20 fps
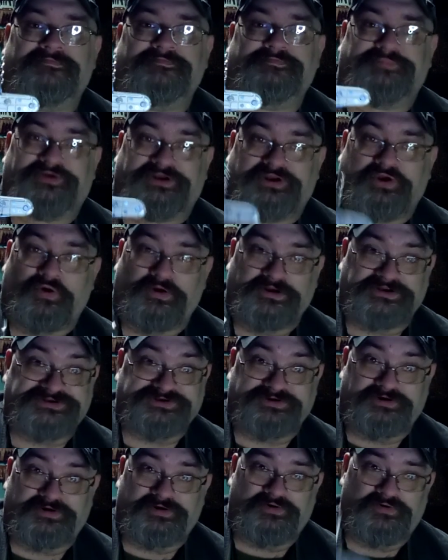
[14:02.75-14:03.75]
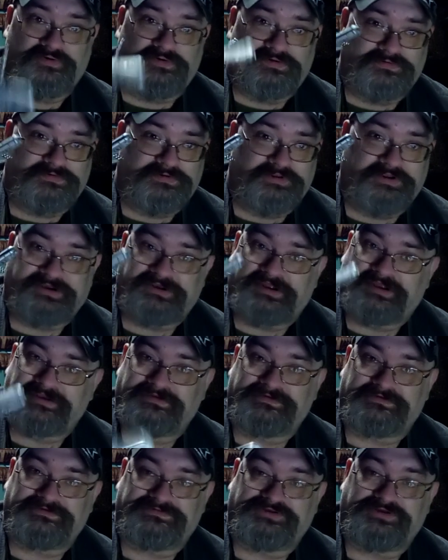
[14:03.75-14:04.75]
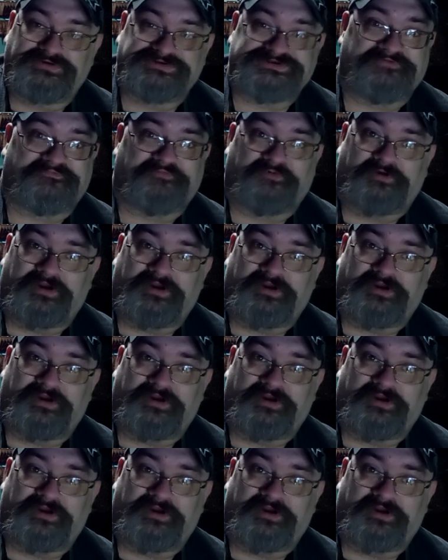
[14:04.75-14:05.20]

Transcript: But a corkscrew, you can use it for